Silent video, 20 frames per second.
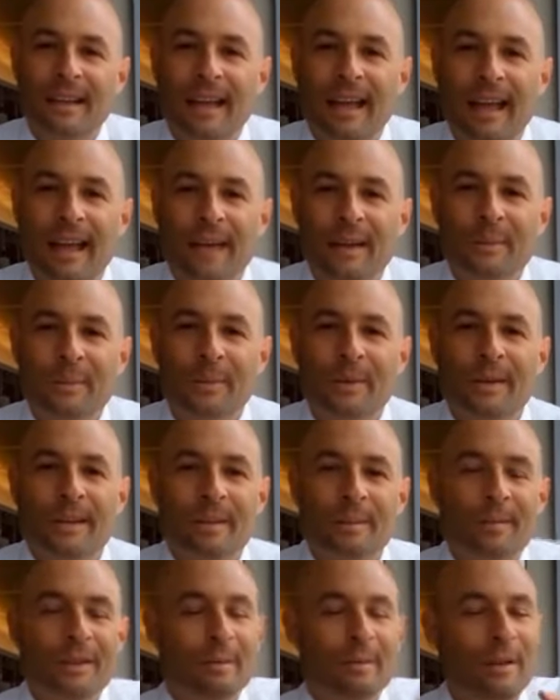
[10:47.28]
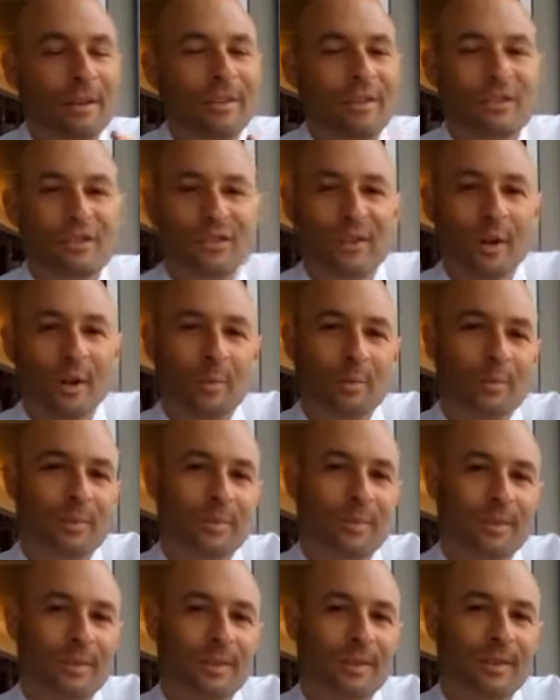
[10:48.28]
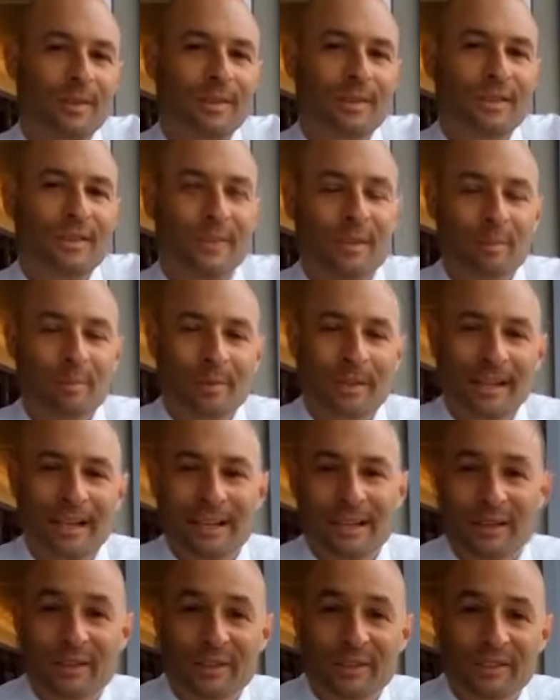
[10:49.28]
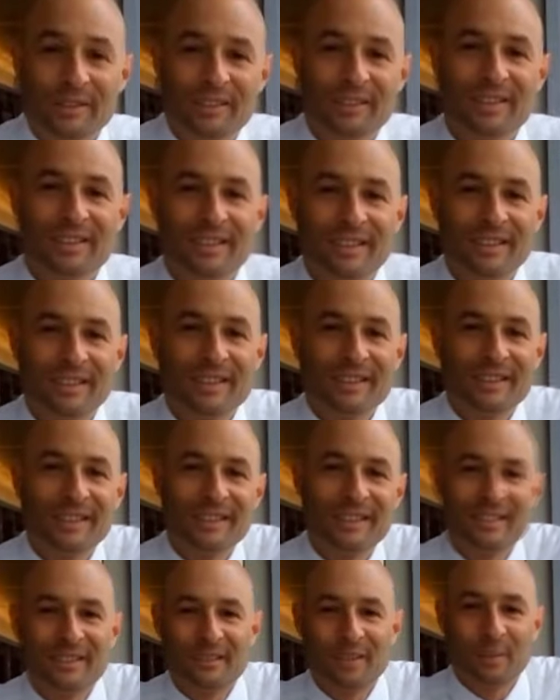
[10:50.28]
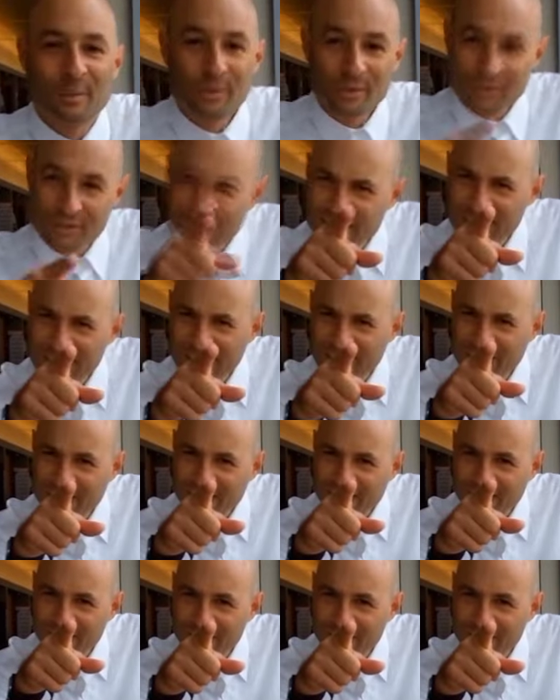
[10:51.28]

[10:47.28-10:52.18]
And we're going to bring a message of hope to the planet Earth. So we'll see you there.